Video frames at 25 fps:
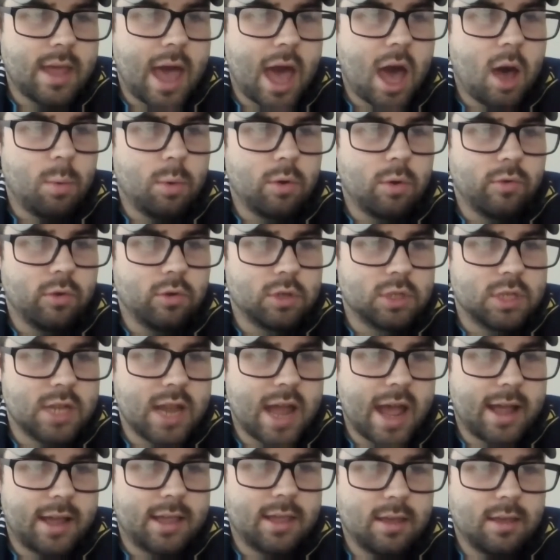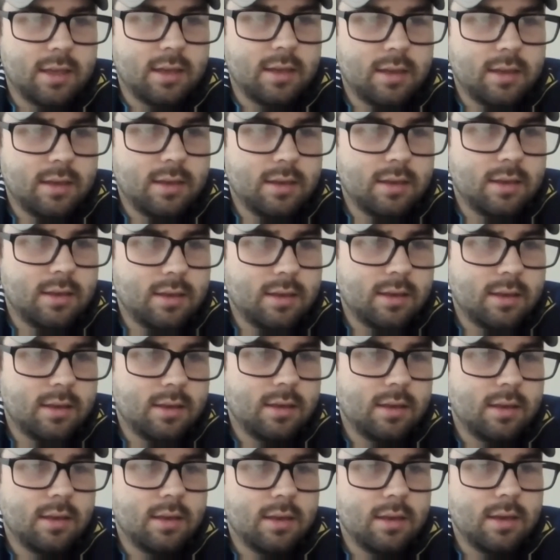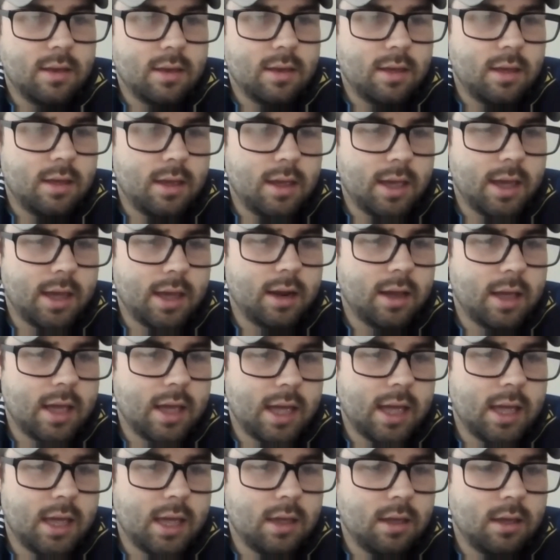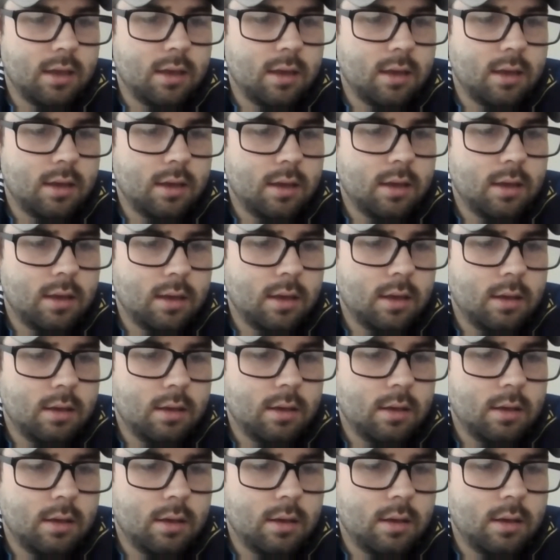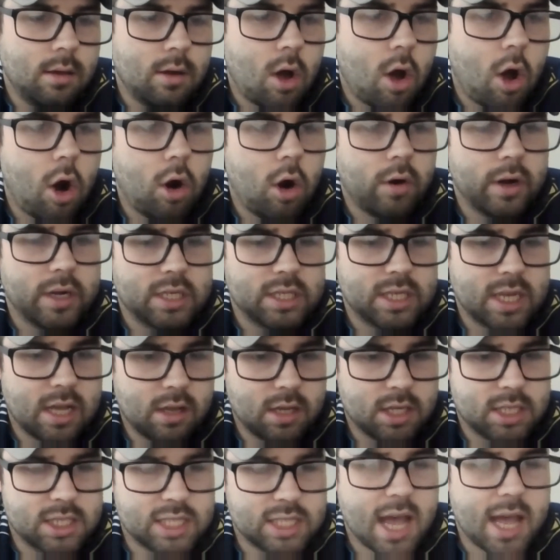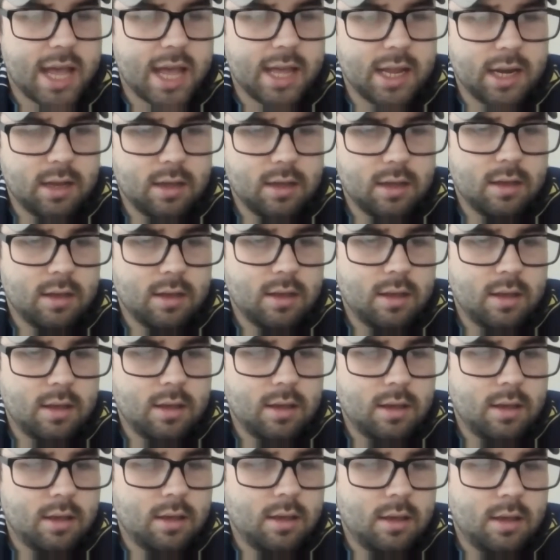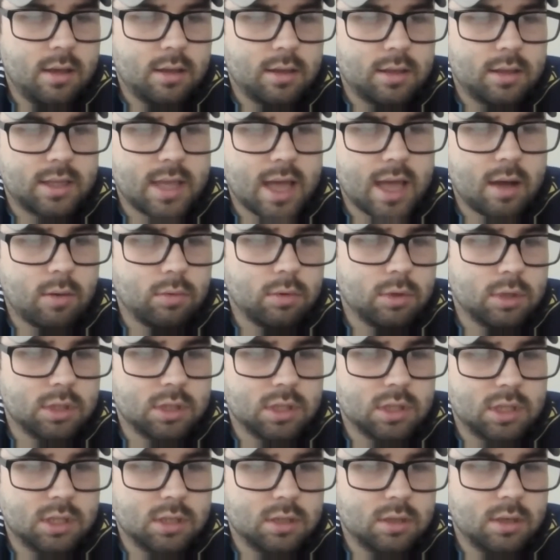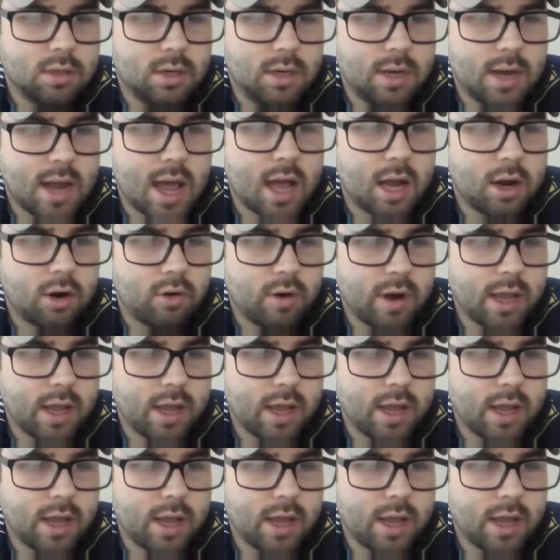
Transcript: Albert Rusnak in a RSL side, that was really not uh,